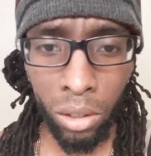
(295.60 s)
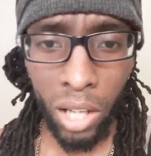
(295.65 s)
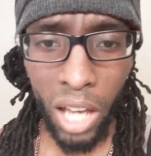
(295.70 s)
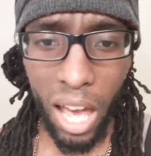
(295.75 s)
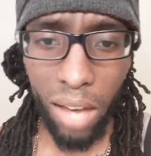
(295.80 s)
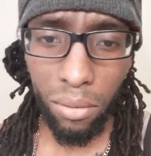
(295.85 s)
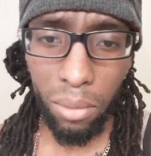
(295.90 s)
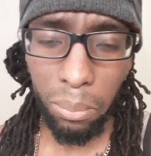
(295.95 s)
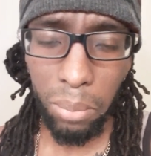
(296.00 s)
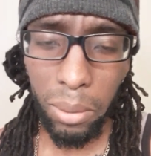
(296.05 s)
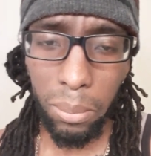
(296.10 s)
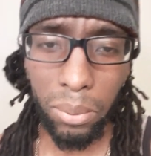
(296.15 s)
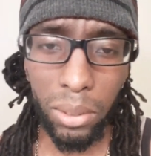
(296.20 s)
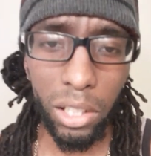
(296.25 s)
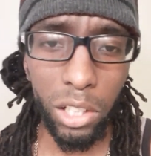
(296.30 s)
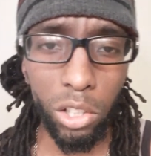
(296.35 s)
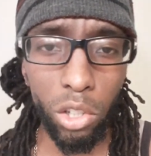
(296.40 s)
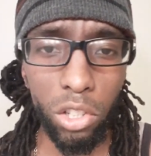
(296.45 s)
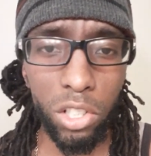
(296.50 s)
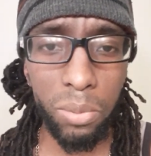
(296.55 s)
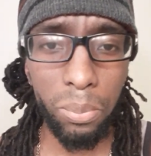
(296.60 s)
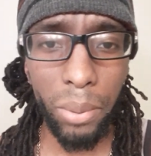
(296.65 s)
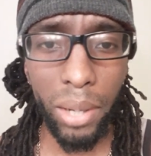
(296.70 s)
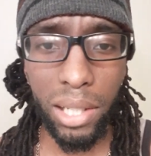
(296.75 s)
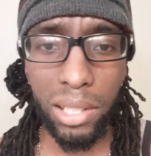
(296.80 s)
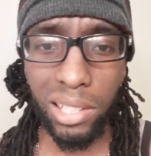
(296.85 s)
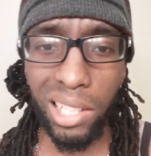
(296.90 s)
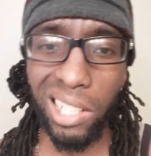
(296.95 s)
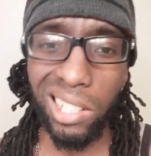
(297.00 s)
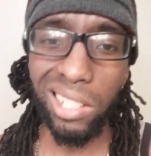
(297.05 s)
Having people in your
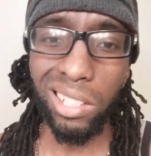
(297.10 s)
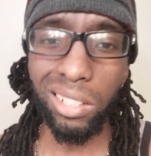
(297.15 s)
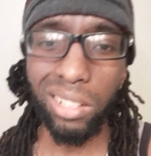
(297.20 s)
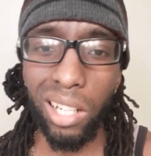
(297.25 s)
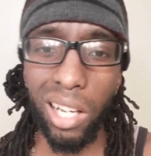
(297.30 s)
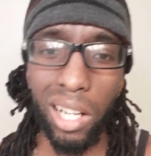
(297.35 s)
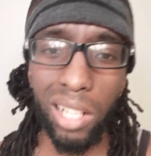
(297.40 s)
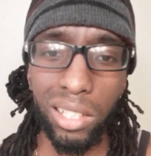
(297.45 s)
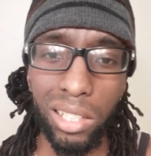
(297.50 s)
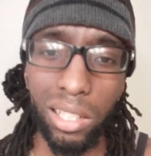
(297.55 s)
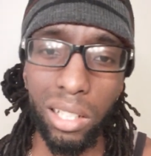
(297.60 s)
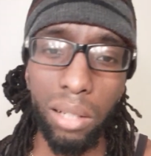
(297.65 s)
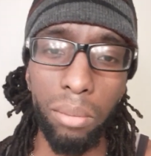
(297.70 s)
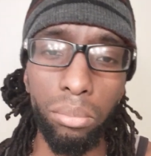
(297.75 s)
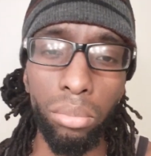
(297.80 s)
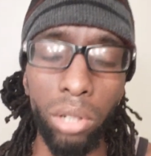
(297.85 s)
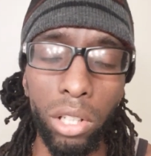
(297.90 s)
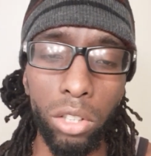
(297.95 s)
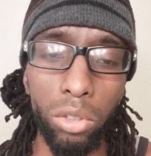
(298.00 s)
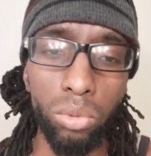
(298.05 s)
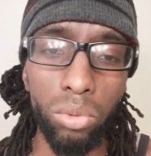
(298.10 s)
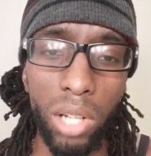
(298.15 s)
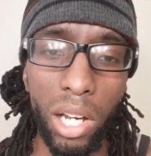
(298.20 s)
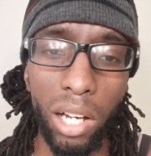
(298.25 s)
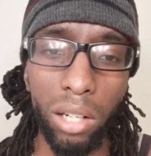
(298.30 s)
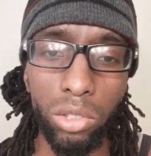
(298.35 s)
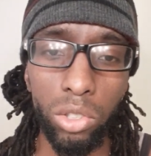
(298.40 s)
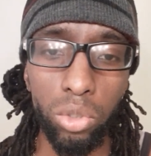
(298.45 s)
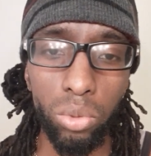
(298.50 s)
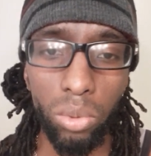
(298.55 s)
space that just constantly bring you
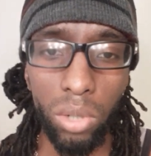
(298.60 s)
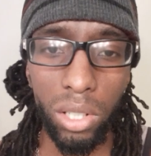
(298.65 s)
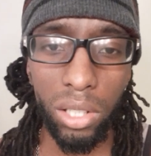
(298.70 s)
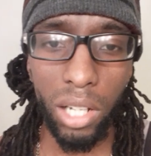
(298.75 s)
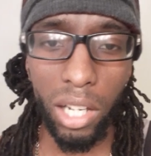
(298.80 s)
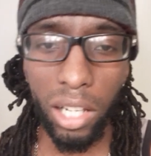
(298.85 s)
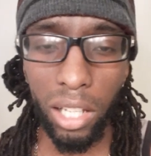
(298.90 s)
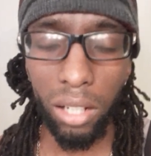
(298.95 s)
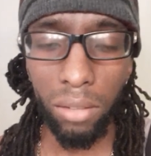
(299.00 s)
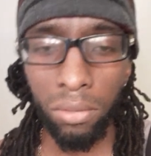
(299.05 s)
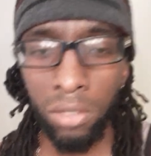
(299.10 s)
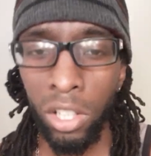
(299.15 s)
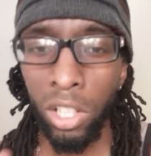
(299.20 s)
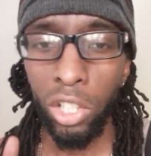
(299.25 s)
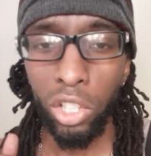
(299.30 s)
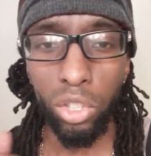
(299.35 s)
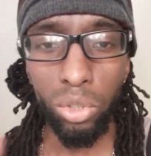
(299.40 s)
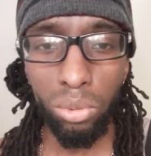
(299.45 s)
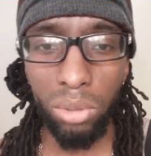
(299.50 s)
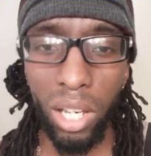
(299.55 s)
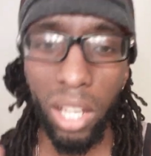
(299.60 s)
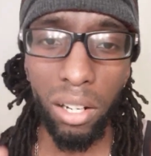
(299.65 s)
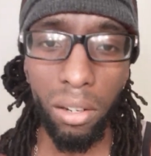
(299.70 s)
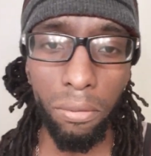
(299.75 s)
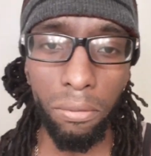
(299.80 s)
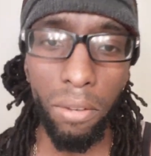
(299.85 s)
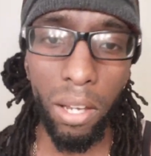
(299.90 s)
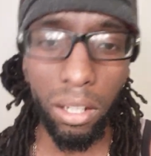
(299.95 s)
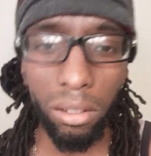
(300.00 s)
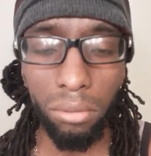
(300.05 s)
down to a negative, you can't
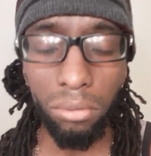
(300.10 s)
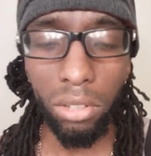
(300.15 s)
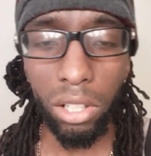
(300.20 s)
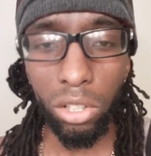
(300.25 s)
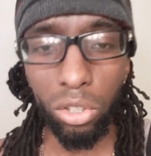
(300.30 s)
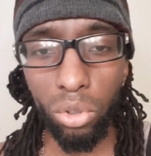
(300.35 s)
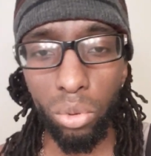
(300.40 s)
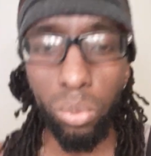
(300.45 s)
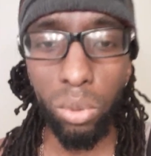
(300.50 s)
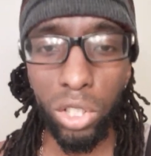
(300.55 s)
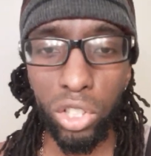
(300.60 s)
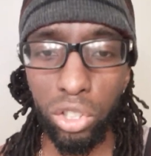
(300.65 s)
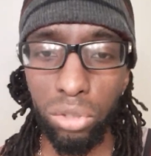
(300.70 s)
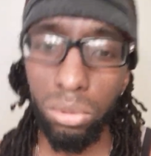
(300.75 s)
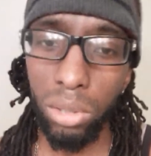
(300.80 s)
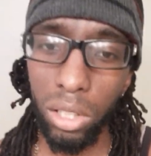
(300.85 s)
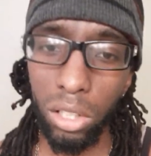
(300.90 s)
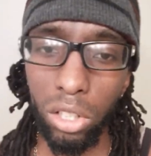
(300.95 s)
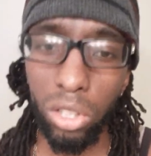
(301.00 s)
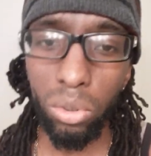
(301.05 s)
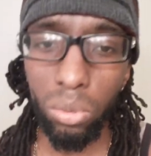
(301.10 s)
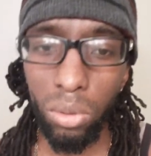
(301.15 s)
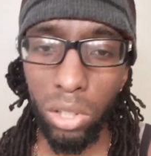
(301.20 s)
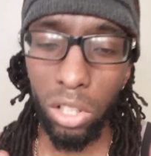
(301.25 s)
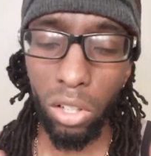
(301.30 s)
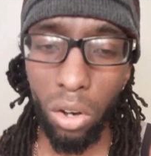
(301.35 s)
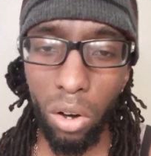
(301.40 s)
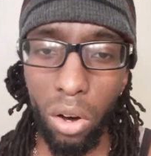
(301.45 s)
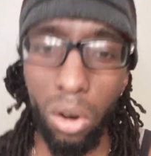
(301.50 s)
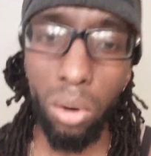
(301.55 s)
effectively do what you need to do in
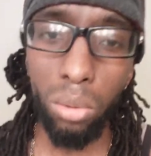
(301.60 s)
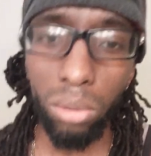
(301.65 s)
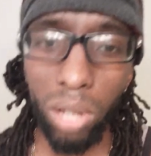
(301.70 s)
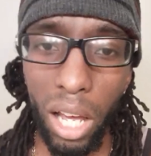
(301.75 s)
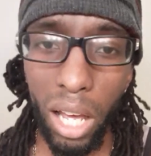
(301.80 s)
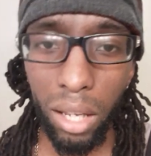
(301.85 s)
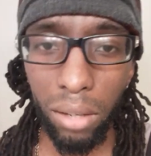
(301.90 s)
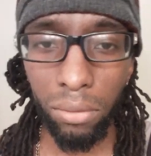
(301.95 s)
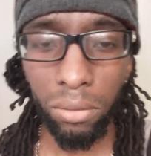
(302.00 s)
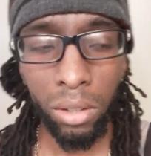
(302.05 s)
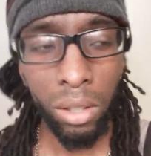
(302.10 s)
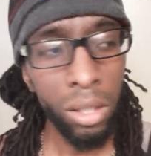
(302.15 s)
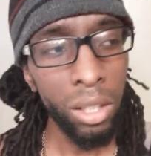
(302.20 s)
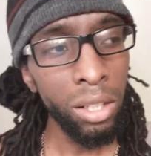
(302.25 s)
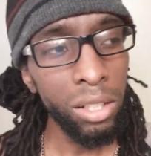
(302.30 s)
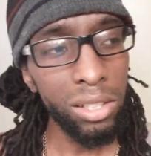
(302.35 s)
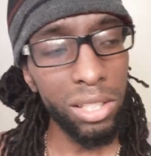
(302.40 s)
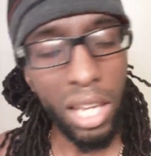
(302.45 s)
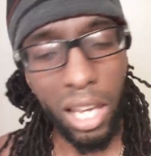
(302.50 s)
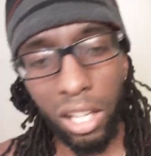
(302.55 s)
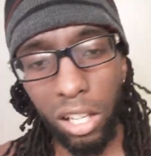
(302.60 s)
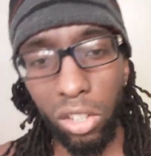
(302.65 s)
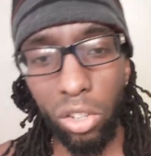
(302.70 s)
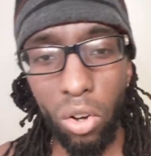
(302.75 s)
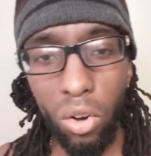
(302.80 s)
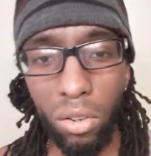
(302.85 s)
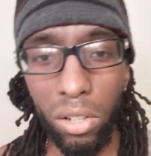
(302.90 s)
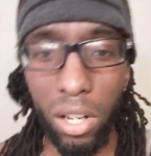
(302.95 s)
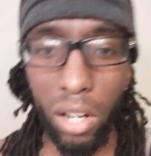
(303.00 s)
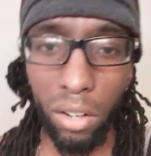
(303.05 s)
your own life. taking
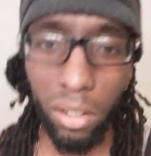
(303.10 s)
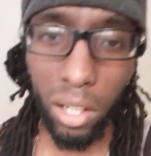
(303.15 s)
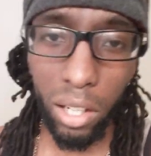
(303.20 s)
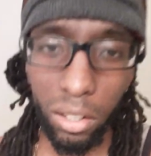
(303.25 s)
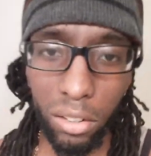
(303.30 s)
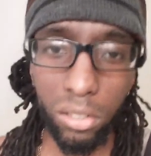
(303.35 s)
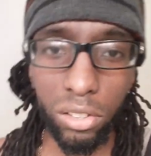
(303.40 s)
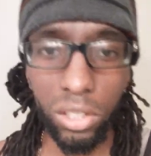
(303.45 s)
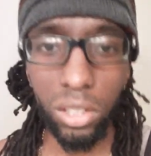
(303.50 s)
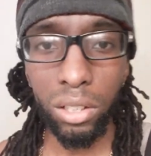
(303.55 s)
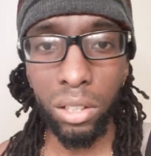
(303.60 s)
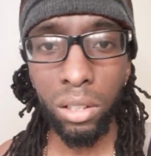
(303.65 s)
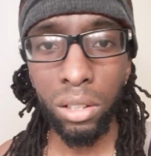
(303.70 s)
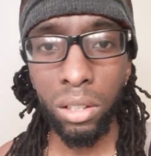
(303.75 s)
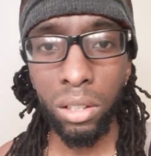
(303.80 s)
on their energy.